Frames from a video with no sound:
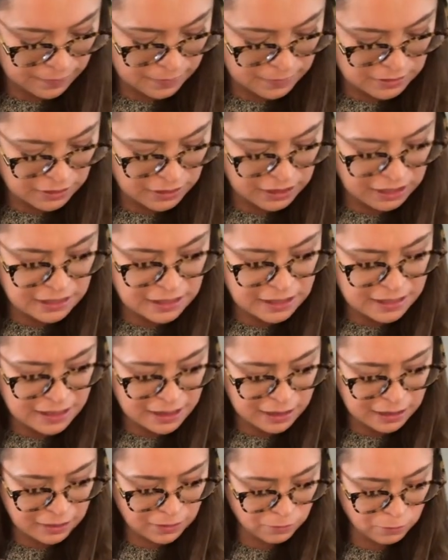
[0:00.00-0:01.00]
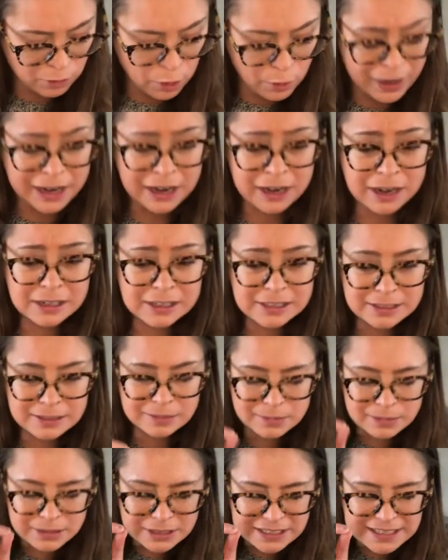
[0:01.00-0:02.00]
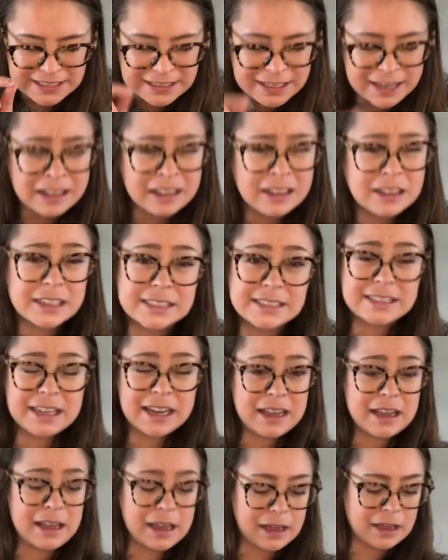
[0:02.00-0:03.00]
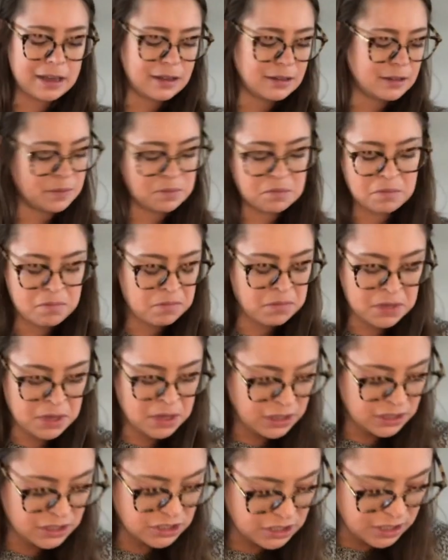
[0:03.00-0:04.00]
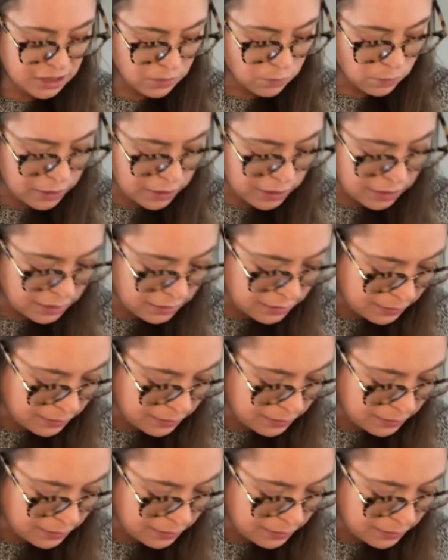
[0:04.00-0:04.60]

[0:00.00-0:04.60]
So anything that requires detail and a steady hand just didn't work.